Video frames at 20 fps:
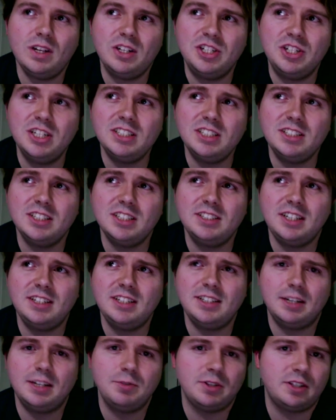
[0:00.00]
just as he
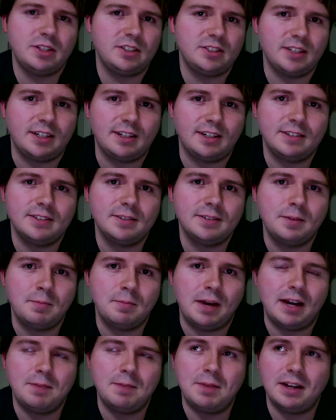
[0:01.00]
did with the Senate, in
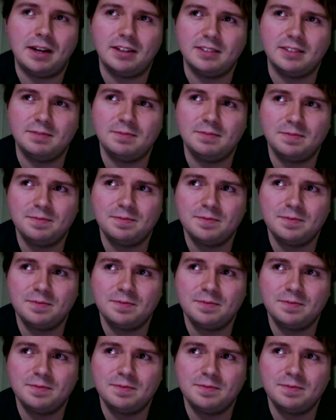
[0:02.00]
my opinion.